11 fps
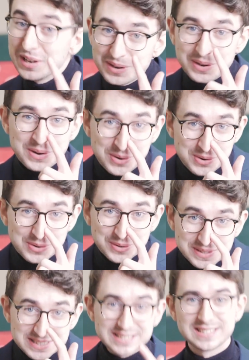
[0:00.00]

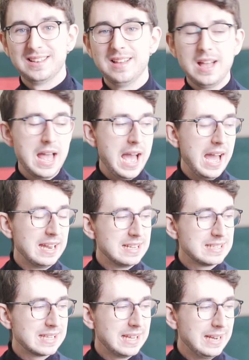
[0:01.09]
nose. And
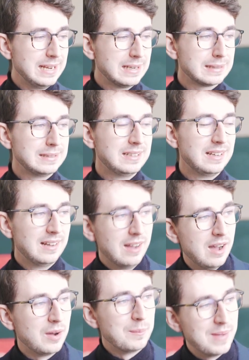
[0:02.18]
it's like,
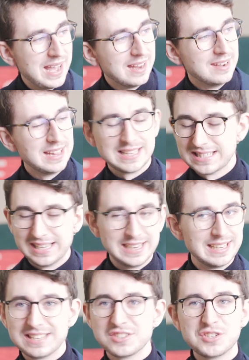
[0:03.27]
oh man, that's
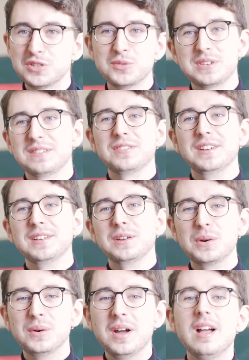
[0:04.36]
like, it's just so different, you
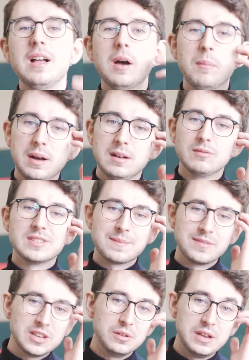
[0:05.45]
know? But
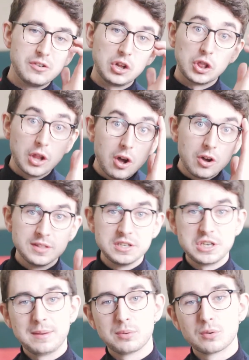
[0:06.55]
something you'll hear a lot on the
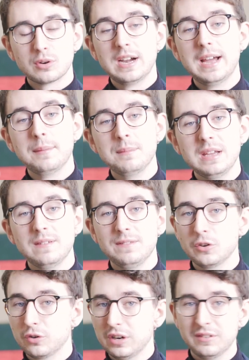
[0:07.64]
JET program if
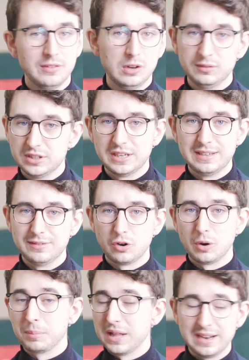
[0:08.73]
you're involved in it
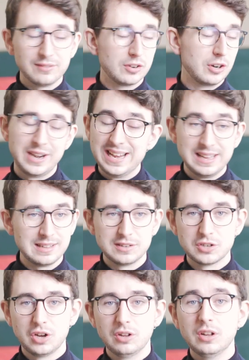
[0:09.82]
or applying for it or anything
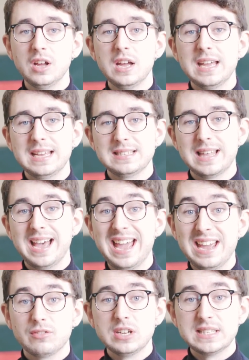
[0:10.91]
at all is that
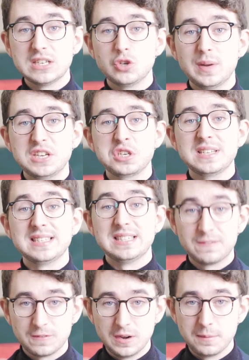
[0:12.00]
every situation is
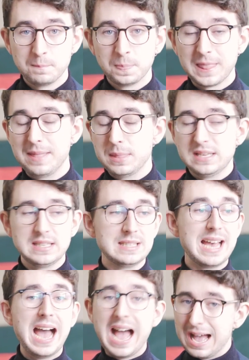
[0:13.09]
different. And this
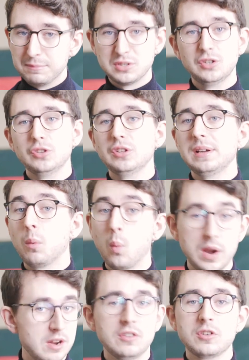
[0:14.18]
is absolutely
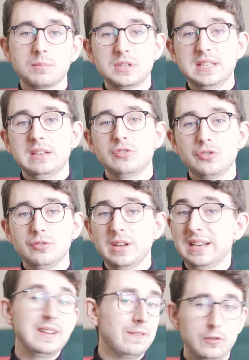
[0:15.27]
100% true
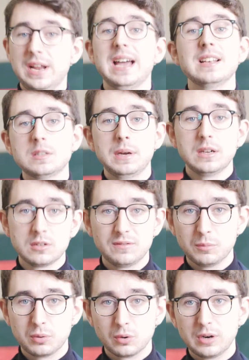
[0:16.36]
in every aspect of
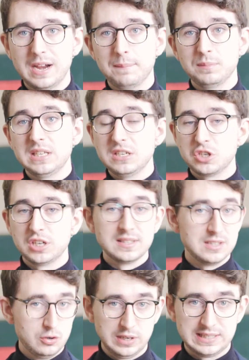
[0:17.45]
the program. Teaching
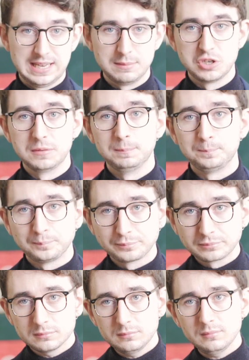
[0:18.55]
is no exception.
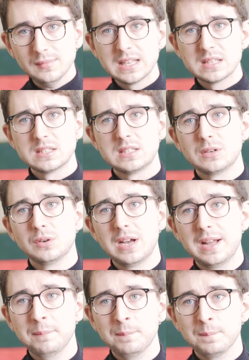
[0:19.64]
So
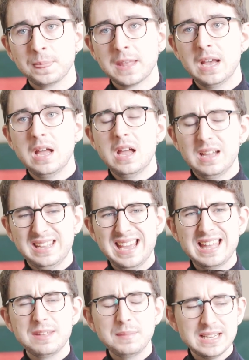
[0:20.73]

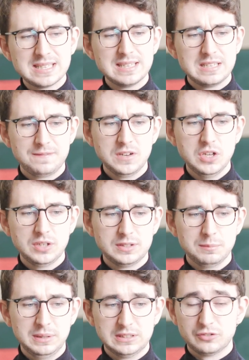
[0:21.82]
yeah, it makes it difficult
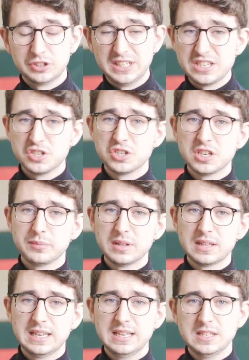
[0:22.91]
to build a relationship
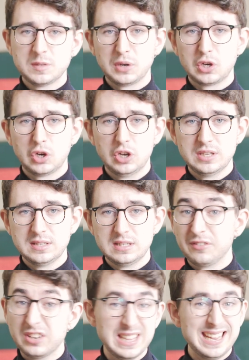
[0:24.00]
with the kids because
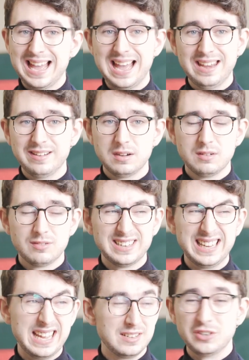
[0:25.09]
I really can't
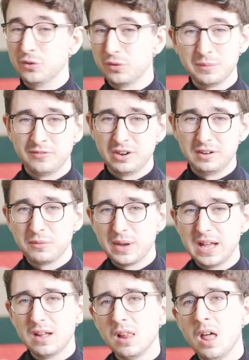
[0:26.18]
get to know them very
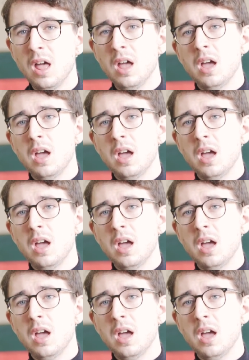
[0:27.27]
well.